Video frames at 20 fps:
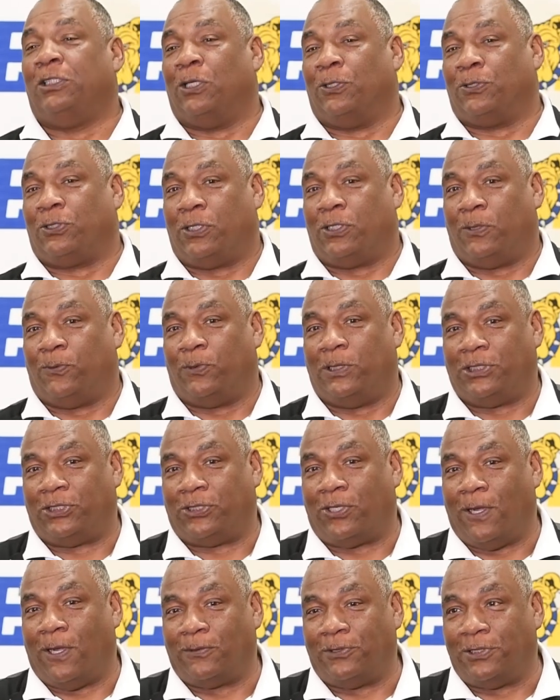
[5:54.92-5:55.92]
So we
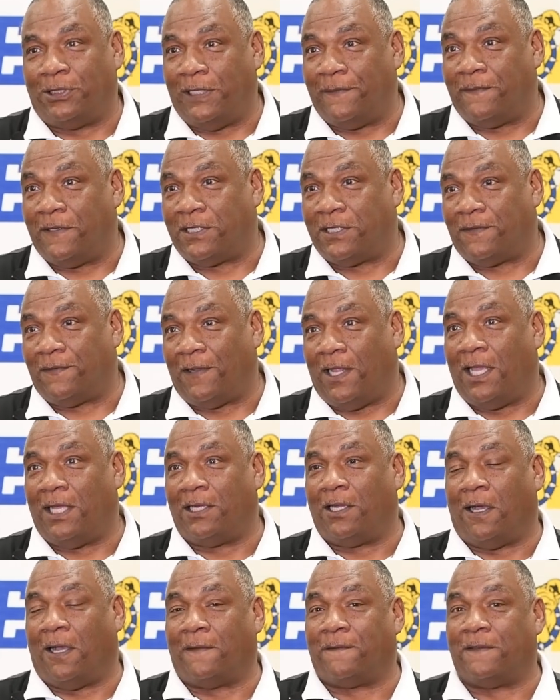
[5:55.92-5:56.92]
start with defensive
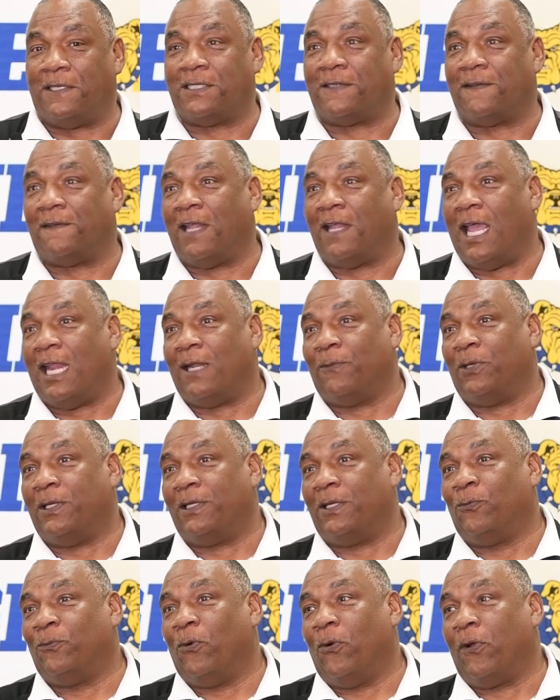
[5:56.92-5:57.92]
line, offensive line, and we
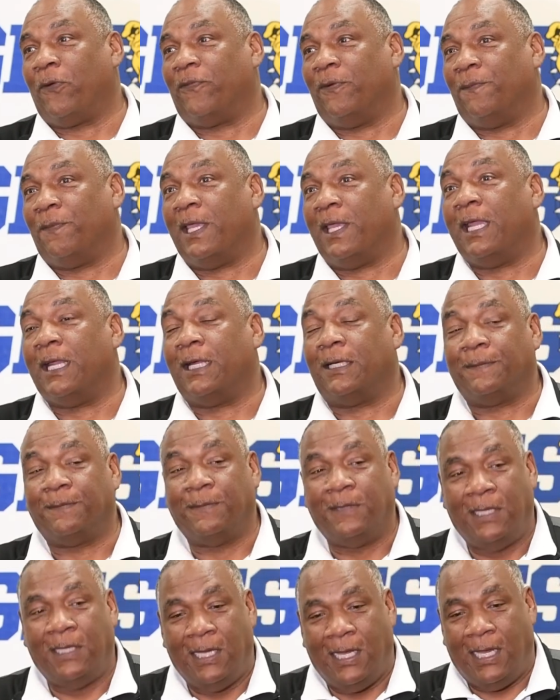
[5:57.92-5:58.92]
work from there.
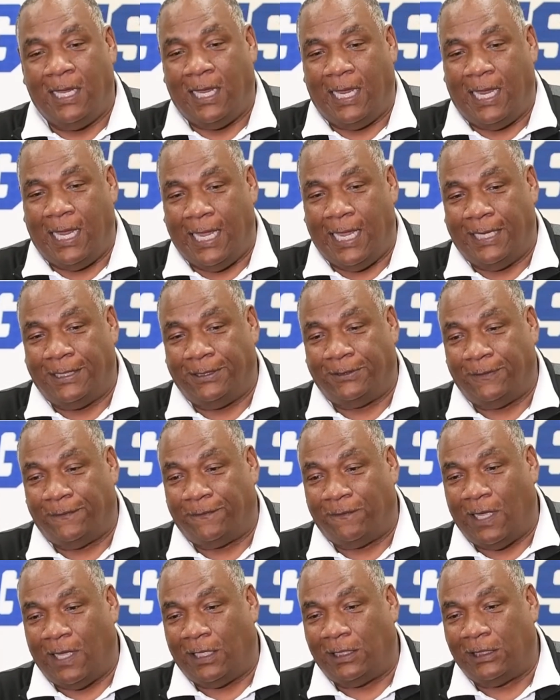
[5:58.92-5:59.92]
And to
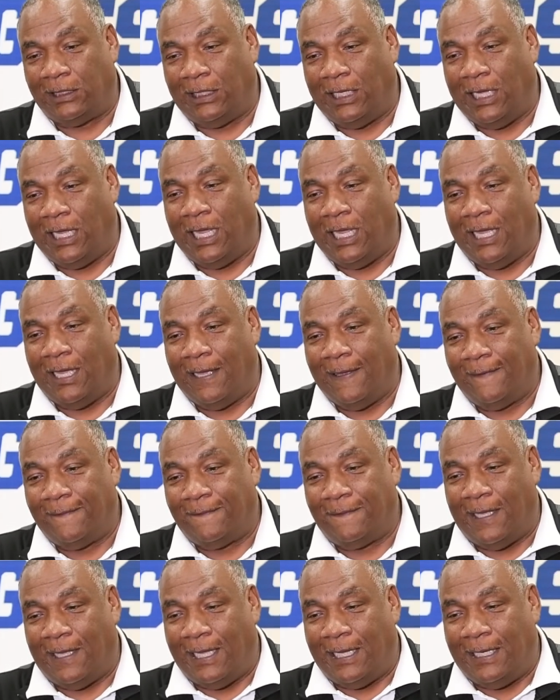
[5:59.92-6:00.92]
finally
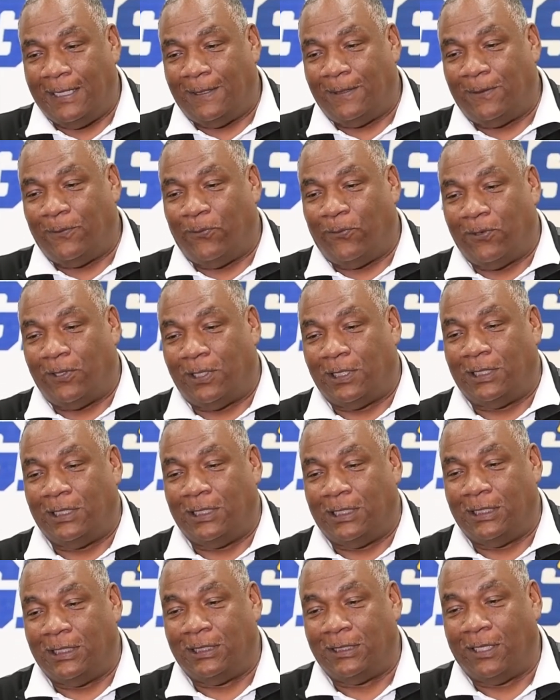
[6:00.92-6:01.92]
have a really
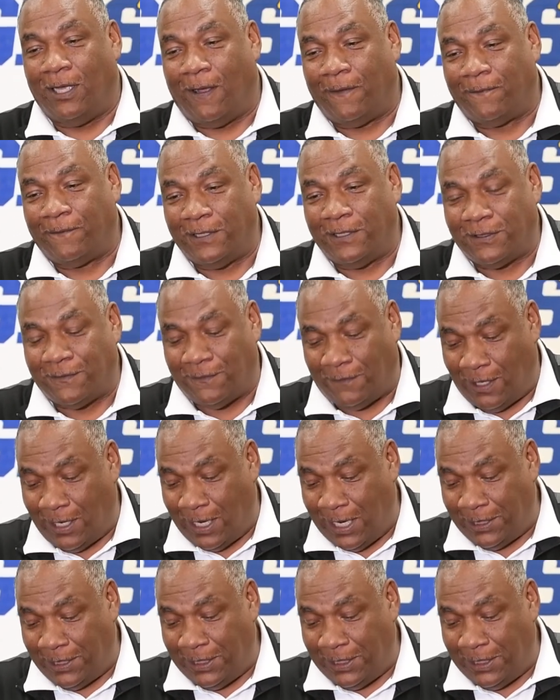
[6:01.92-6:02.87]
good offensive line